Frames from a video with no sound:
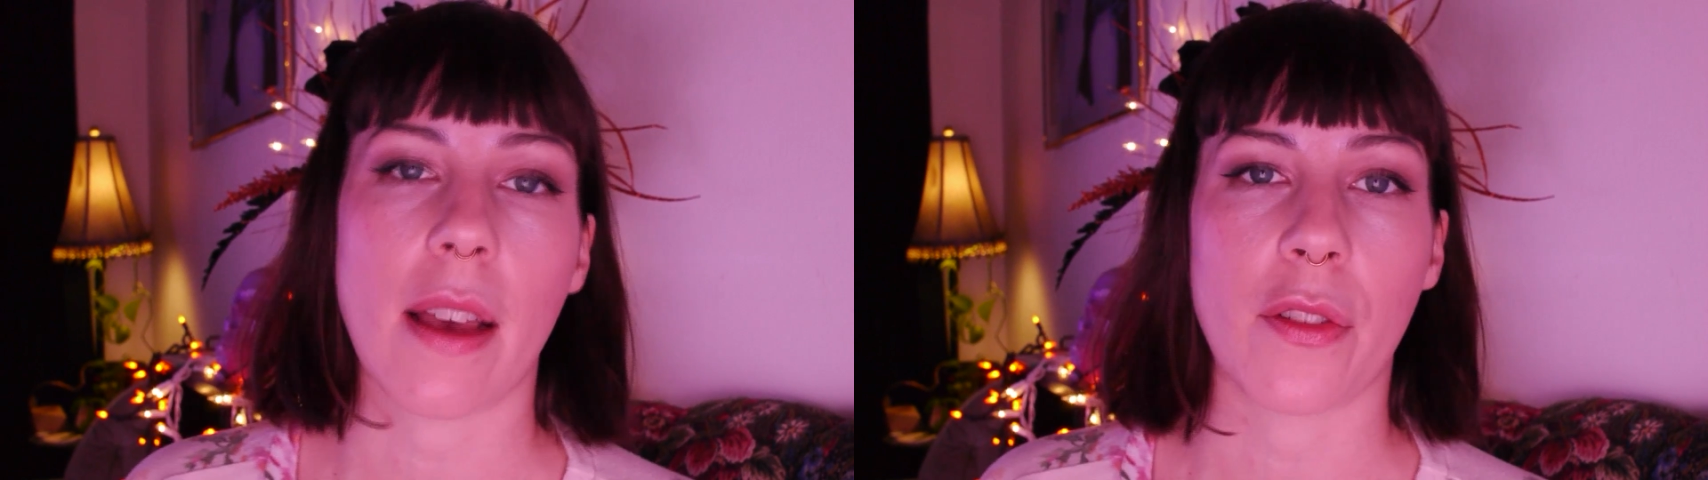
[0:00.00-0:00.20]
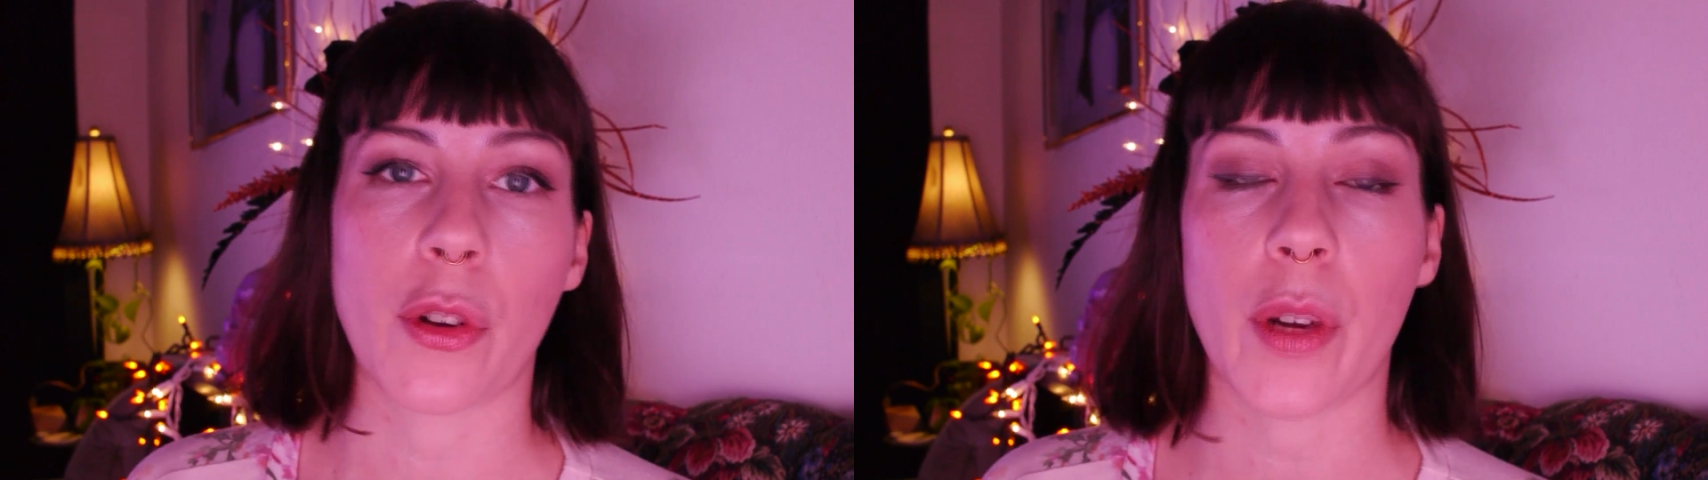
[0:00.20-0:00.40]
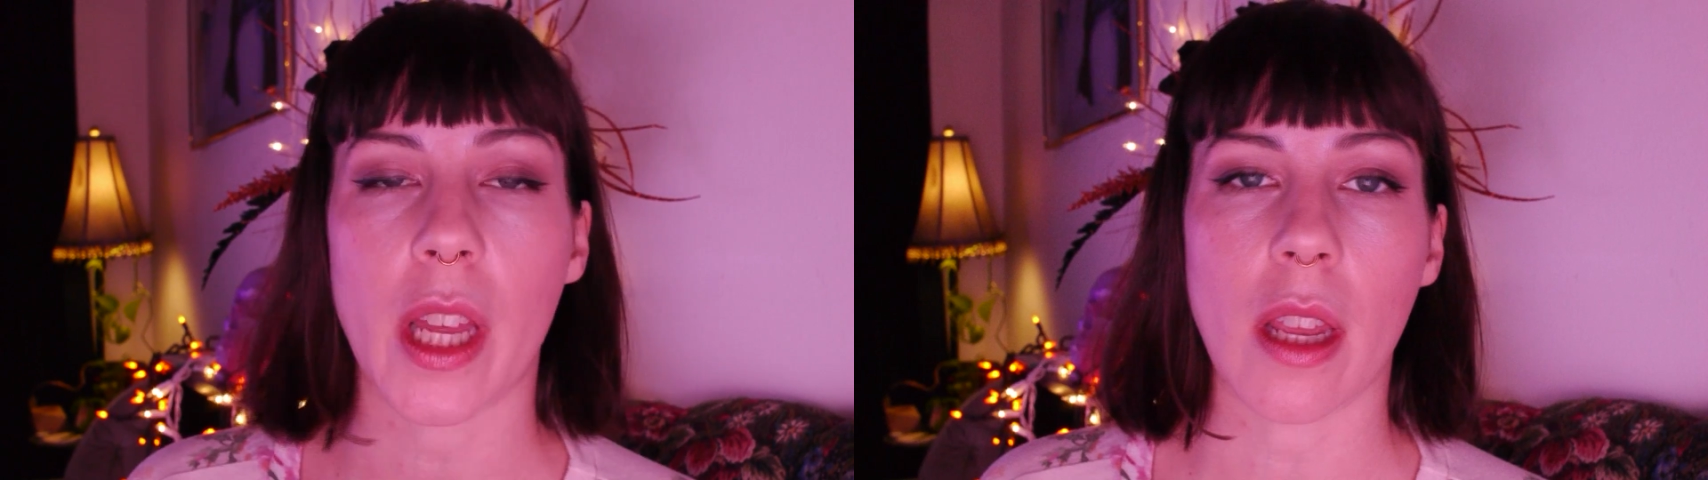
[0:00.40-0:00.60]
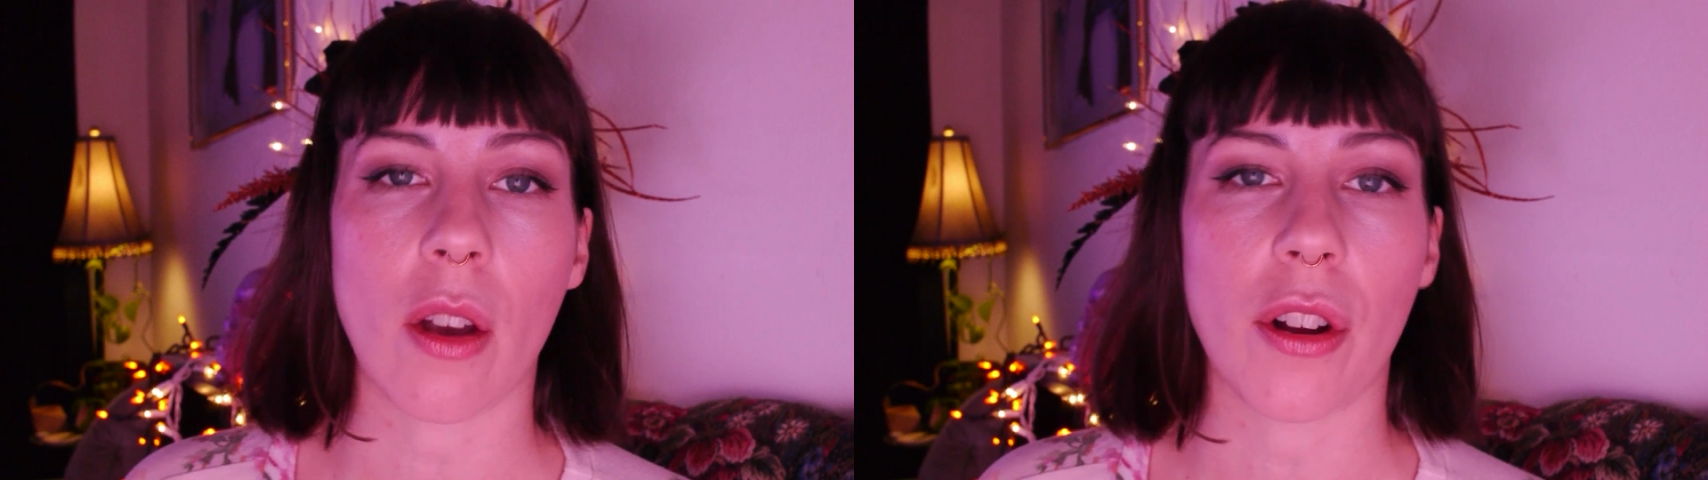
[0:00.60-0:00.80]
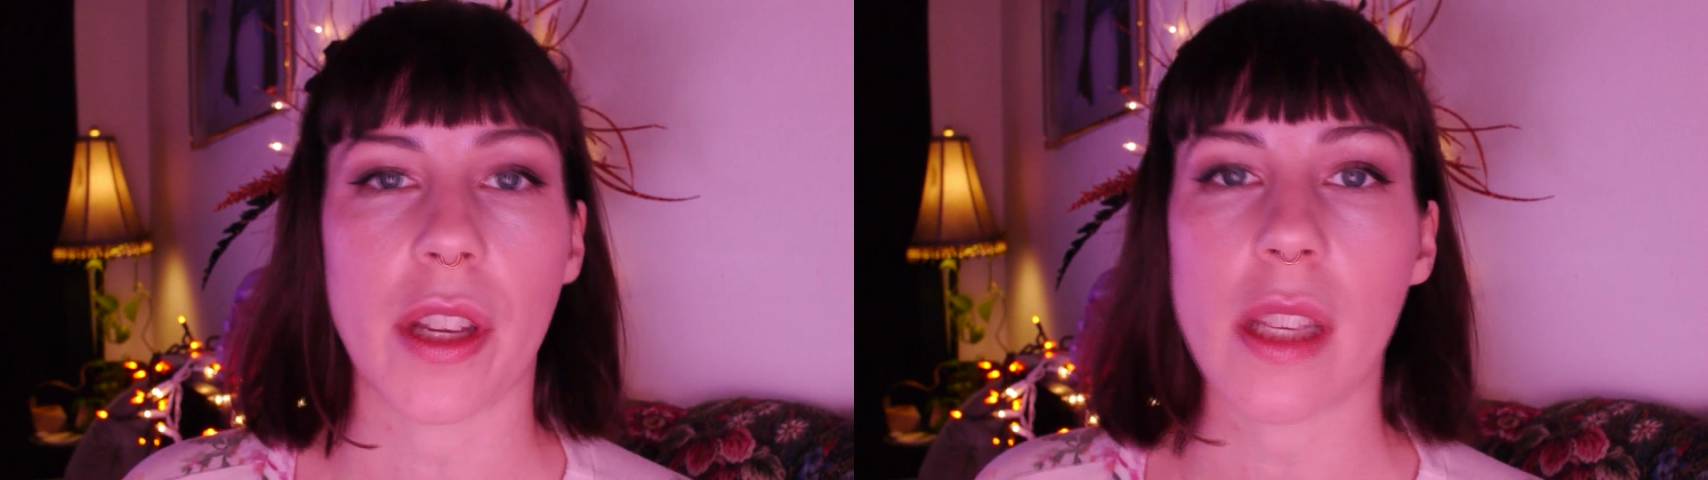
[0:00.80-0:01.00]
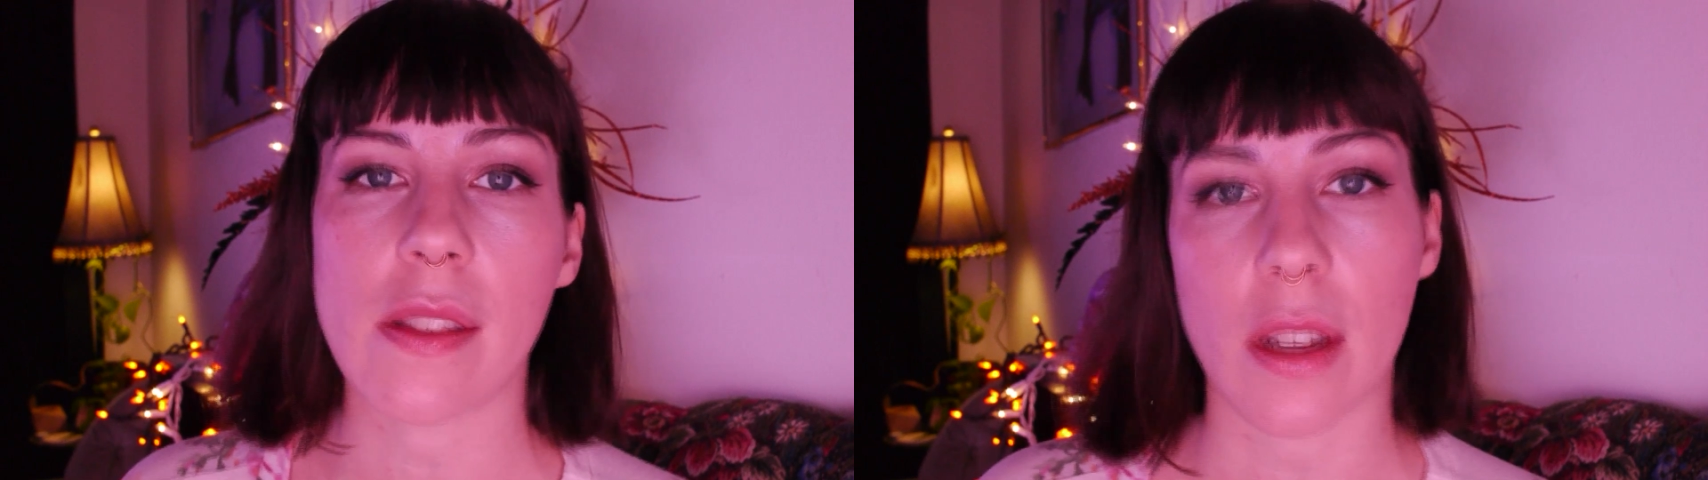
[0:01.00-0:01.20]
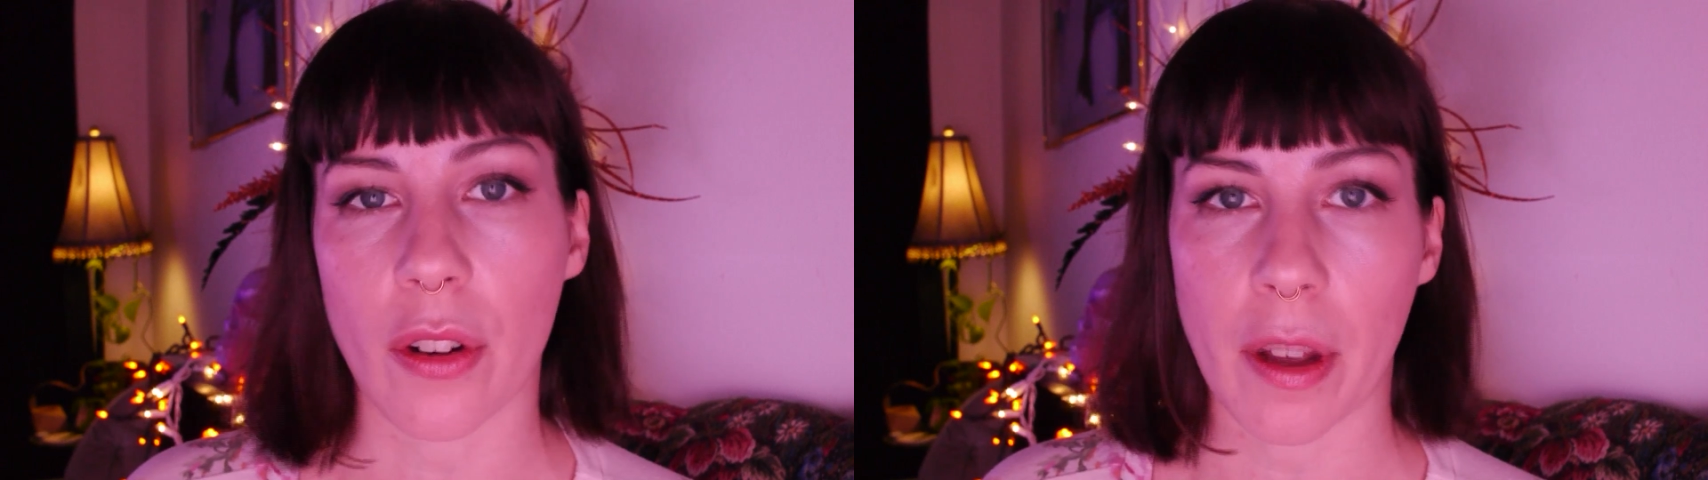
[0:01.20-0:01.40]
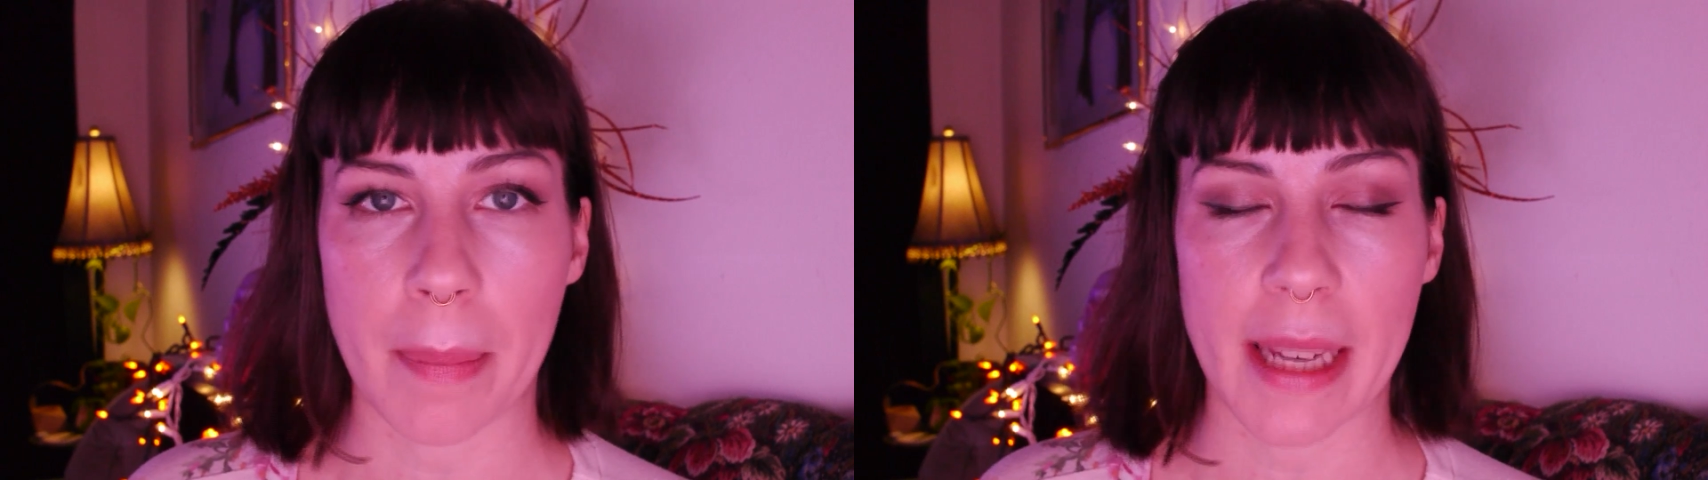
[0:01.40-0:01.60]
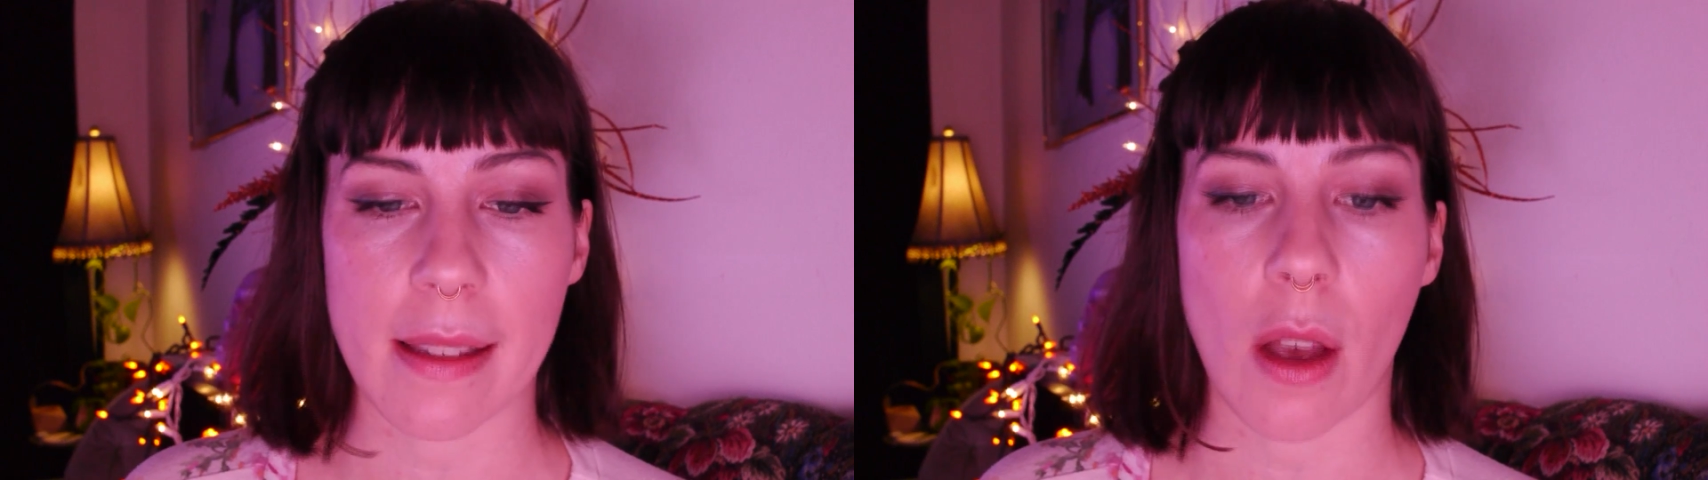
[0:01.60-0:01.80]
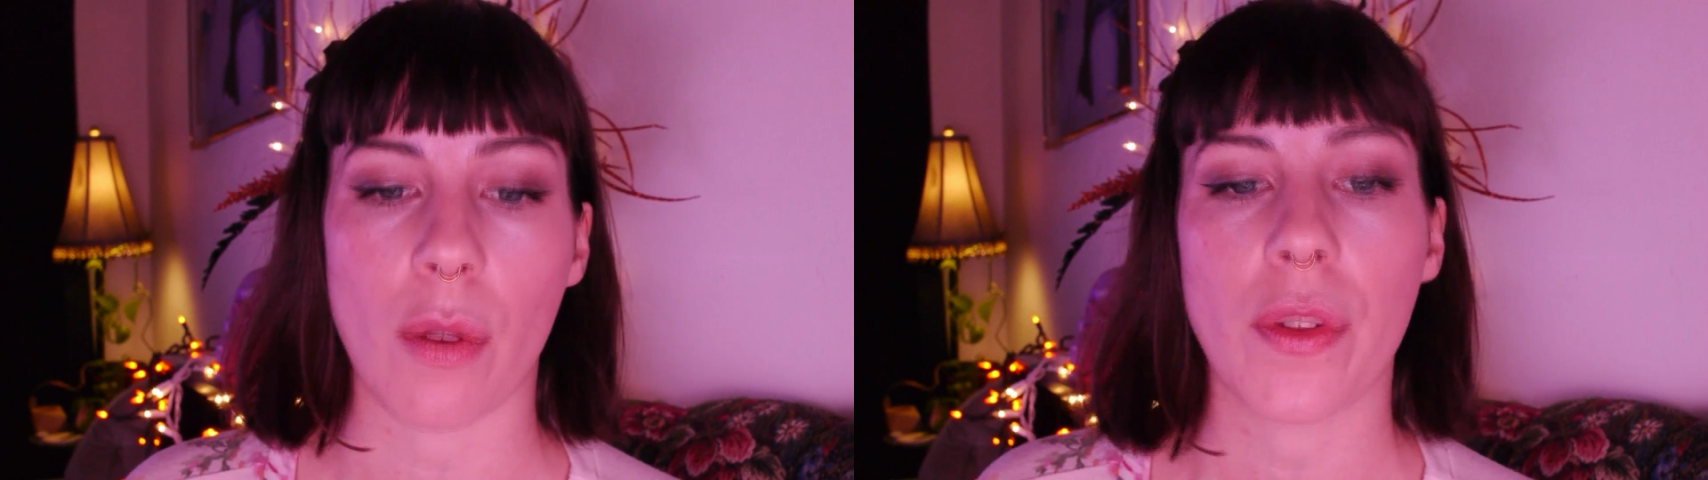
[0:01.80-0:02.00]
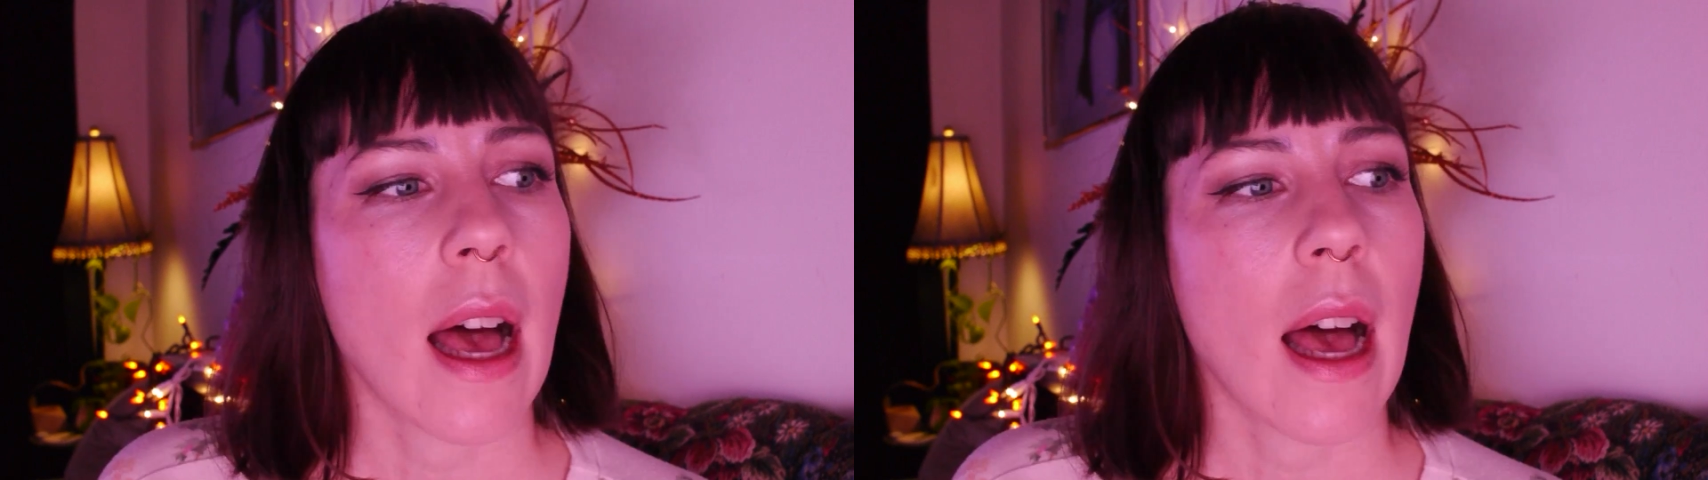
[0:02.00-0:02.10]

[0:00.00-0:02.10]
of creating art easier on myself,